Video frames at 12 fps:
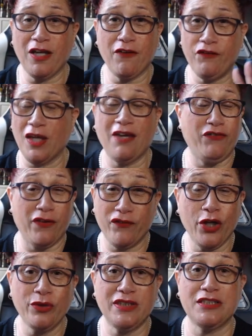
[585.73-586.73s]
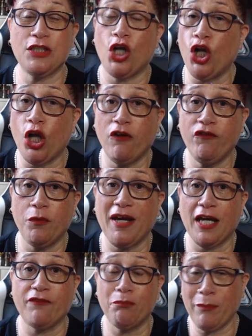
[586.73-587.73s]
have you ever noticed a lot of them
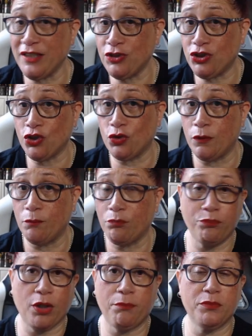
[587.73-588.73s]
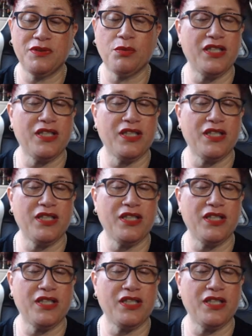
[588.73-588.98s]
have mental problems?